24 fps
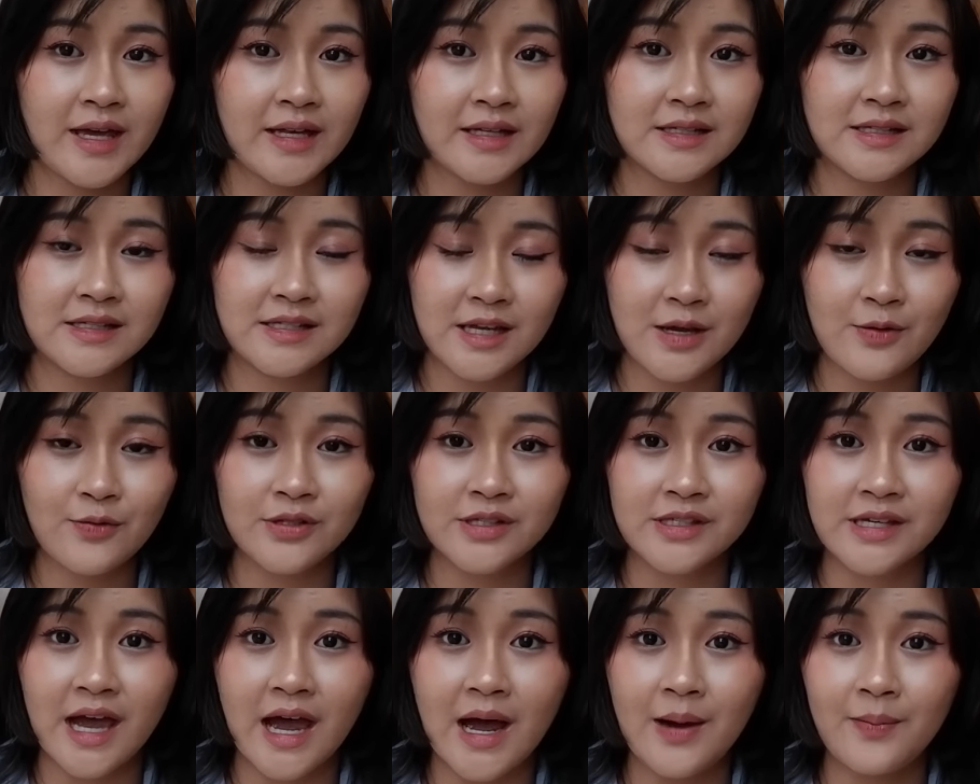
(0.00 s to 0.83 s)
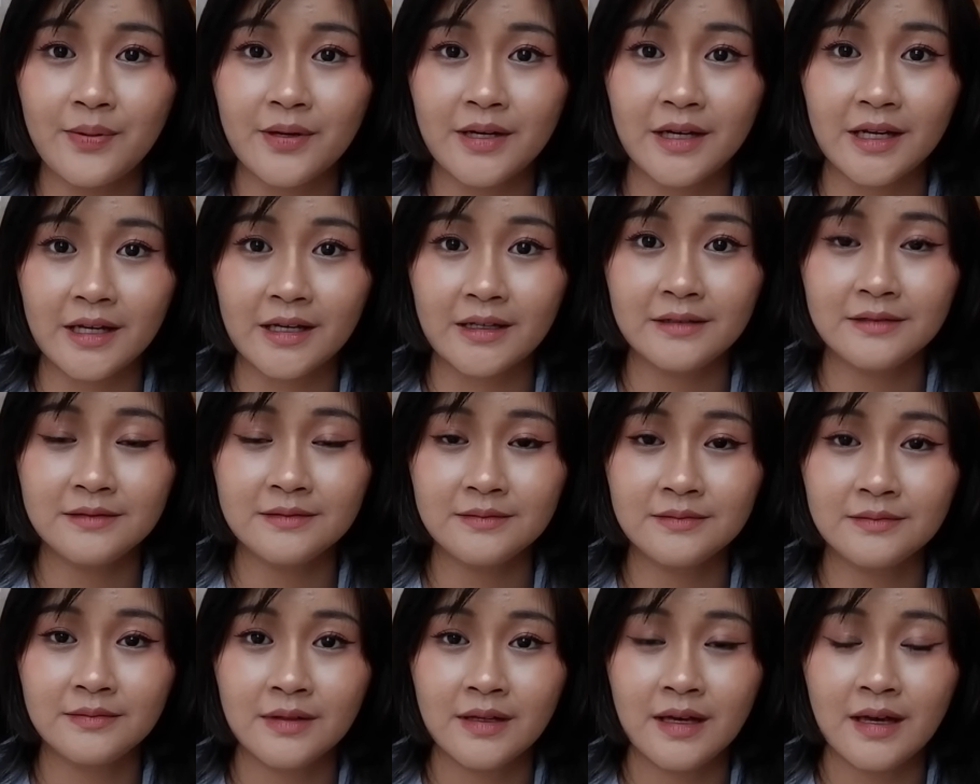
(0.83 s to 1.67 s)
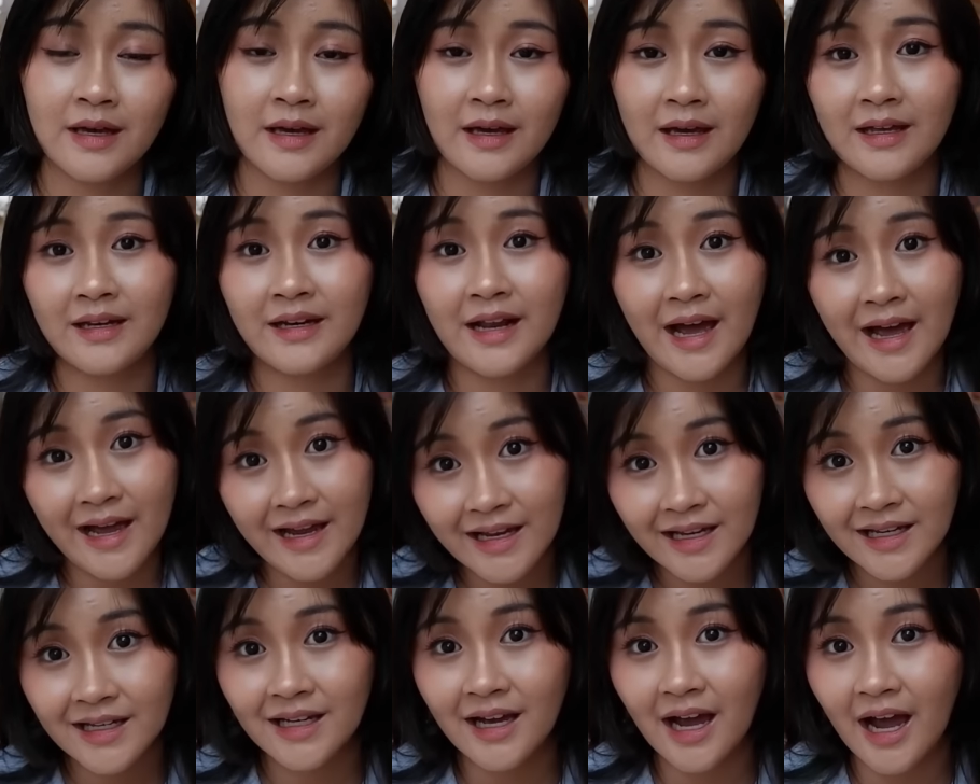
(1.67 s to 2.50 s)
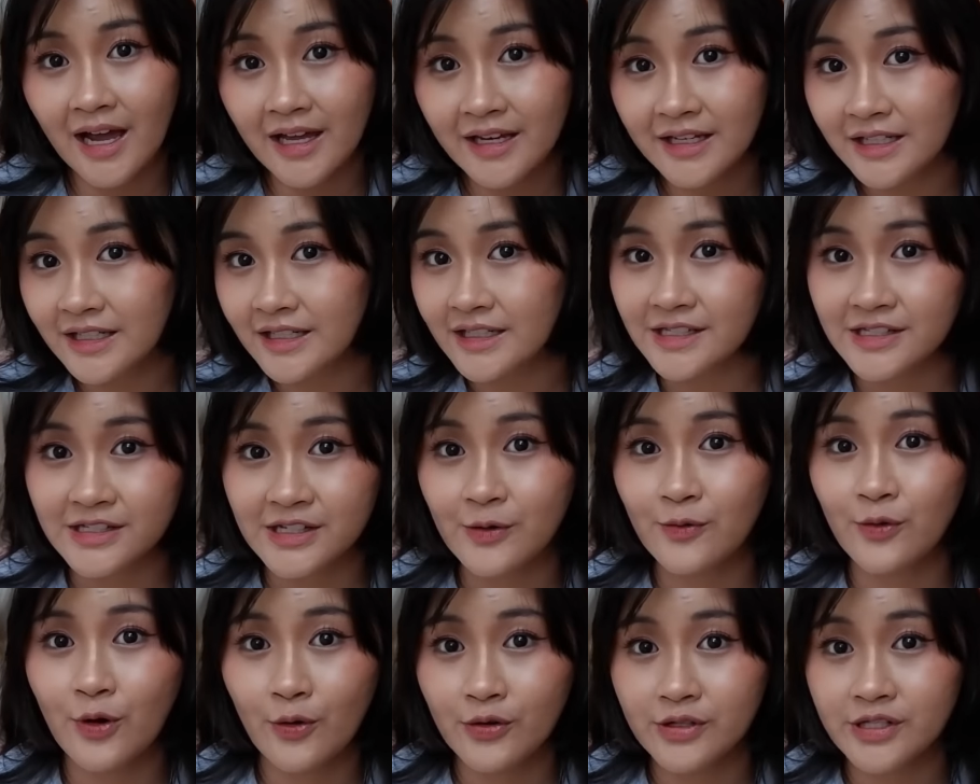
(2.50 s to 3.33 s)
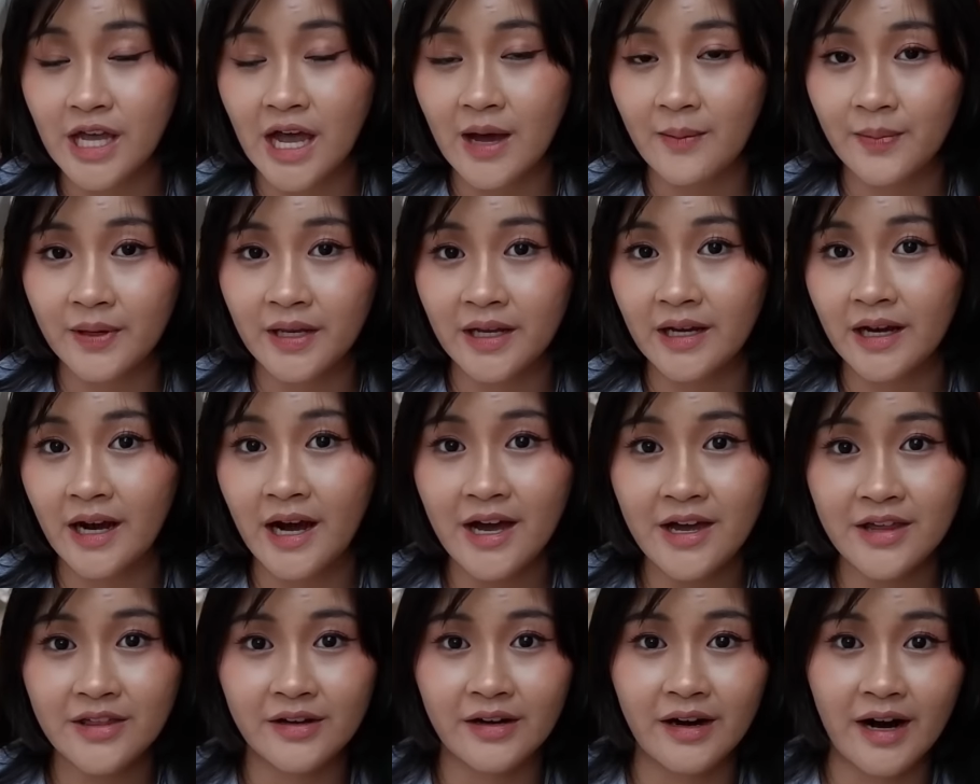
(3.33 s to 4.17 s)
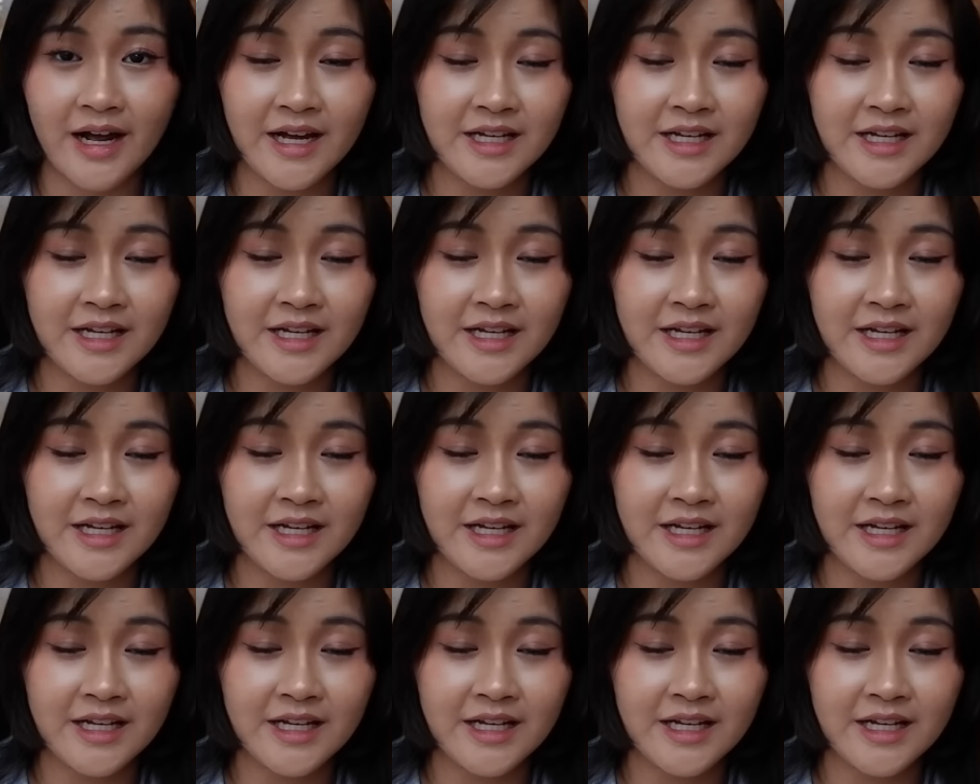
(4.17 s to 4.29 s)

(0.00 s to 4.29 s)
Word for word: can't see what's happening. And I, I didn't see what was happening either.